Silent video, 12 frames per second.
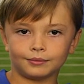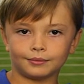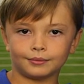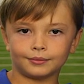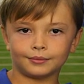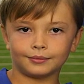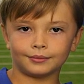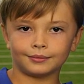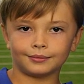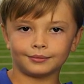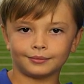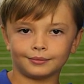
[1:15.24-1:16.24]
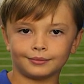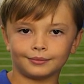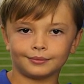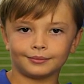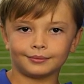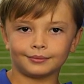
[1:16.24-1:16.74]

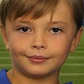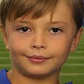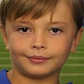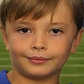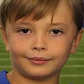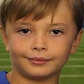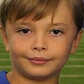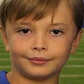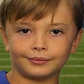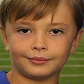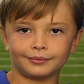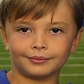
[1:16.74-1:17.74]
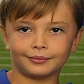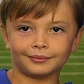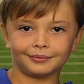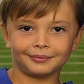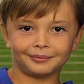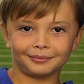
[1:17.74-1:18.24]

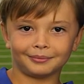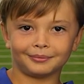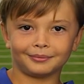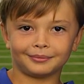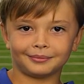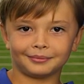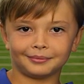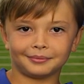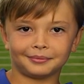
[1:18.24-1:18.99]
[no speech]